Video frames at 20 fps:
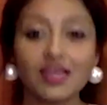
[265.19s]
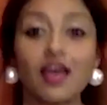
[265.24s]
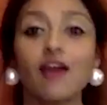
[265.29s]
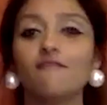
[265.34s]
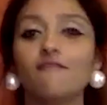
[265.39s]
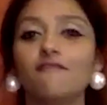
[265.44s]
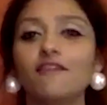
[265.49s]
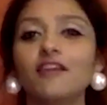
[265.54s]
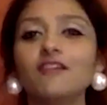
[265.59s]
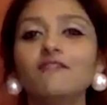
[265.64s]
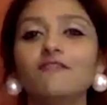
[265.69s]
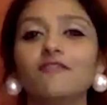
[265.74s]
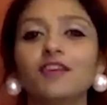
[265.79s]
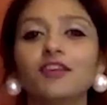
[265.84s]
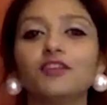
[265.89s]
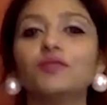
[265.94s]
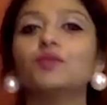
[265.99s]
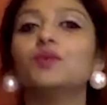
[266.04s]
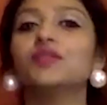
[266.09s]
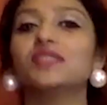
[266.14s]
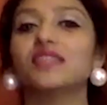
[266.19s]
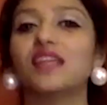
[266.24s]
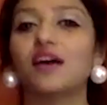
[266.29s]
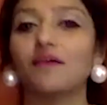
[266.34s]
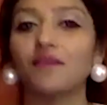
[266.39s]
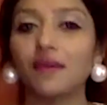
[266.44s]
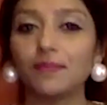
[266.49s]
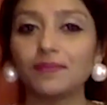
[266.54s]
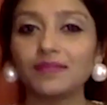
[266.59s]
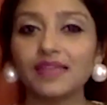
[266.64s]
Feel free to visit our
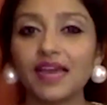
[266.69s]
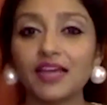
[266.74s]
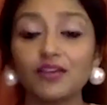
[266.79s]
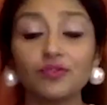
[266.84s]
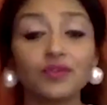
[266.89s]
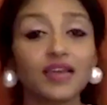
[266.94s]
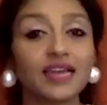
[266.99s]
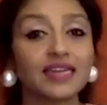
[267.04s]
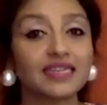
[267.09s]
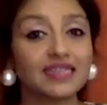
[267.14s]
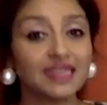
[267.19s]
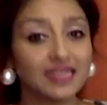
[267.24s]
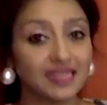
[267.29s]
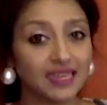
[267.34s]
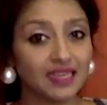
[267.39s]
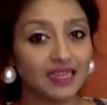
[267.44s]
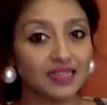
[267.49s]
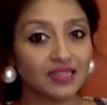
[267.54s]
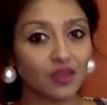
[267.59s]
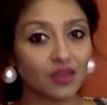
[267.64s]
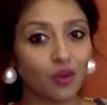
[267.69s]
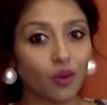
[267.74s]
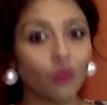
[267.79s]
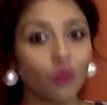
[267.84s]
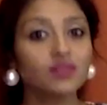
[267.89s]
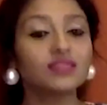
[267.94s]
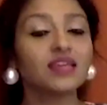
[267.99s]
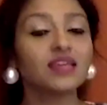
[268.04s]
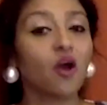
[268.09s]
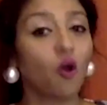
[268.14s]
website to get detailed scores
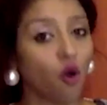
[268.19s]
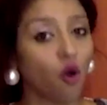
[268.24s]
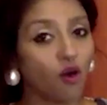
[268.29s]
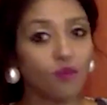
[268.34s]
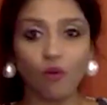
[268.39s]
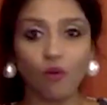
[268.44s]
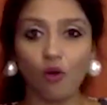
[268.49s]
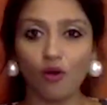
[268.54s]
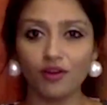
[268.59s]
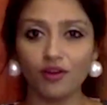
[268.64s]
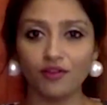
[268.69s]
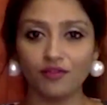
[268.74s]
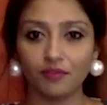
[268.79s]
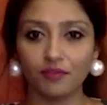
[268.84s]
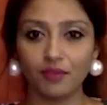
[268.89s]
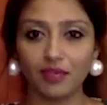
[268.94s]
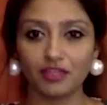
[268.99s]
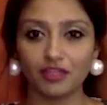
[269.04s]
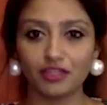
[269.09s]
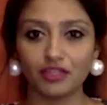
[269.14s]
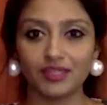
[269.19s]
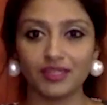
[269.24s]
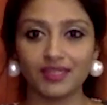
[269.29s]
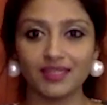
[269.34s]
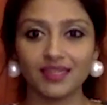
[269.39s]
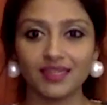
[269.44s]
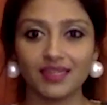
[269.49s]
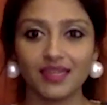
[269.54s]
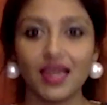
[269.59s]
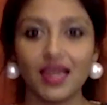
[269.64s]
or more information.
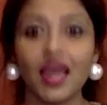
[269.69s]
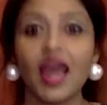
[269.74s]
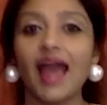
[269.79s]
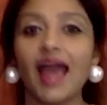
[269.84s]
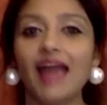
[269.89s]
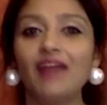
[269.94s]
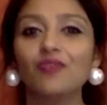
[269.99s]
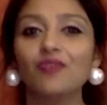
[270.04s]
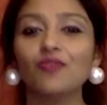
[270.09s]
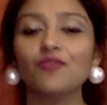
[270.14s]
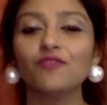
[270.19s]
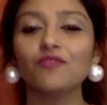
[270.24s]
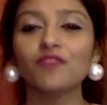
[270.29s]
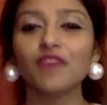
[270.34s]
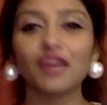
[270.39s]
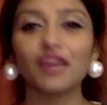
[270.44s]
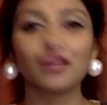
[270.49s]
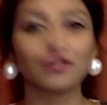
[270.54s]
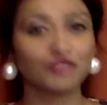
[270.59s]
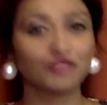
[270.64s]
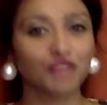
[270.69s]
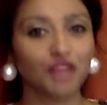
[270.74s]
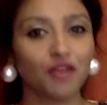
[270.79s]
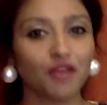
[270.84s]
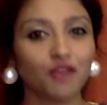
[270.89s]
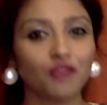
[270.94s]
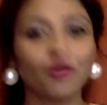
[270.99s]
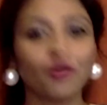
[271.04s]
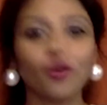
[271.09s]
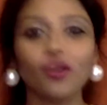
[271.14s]
And don't forget to share your
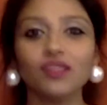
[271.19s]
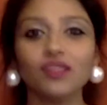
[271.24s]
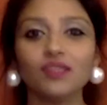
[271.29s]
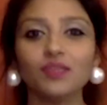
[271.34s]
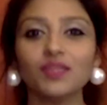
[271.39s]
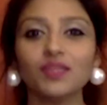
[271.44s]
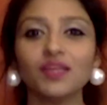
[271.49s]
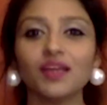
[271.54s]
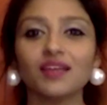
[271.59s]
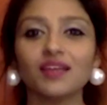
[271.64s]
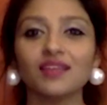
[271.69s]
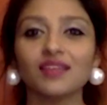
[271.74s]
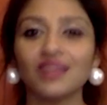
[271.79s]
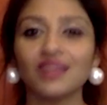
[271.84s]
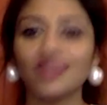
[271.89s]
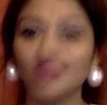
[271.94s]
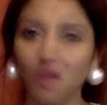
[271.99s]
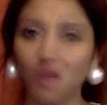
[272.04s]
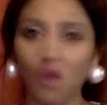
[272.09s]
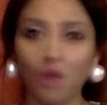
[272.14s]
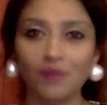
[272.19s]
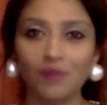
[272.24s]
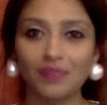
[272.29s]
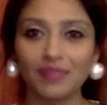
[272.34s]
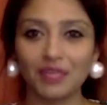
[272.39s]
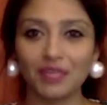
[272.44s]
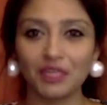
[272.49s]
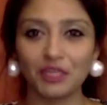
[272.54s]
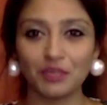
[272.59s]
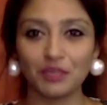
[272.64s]
thoughts with us in the comment
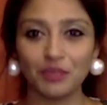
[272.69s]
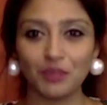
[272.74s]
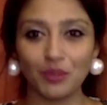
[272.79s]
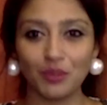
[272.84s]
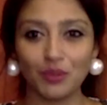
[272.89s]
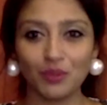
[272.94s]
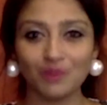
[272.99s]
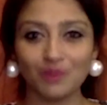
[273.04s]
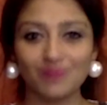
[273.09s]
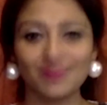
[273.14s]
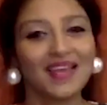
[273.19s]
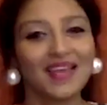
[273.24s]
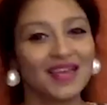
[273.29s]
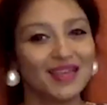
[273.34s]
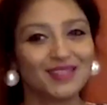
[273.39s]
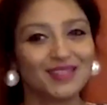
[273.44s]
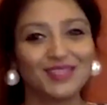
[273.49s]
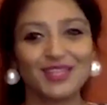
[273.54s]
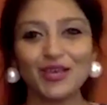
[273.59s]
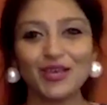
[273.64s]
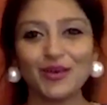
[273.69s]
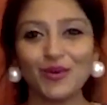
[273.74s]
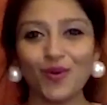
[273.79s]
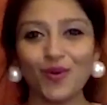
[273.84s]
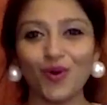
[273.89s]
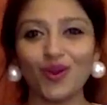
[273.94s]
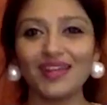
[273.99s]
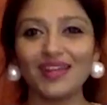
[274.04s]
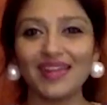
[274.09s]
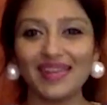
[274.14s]
section below. See you
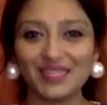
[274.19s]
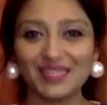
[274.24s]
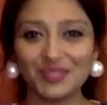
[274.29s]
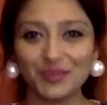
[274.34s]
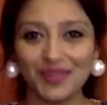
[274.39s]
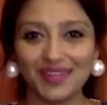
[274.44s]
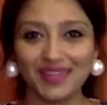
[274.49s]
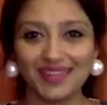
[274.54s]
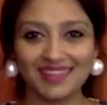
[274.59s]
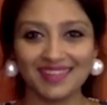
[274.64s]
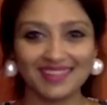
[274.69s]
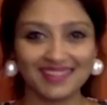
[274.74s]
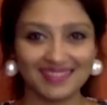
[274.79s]
all next week.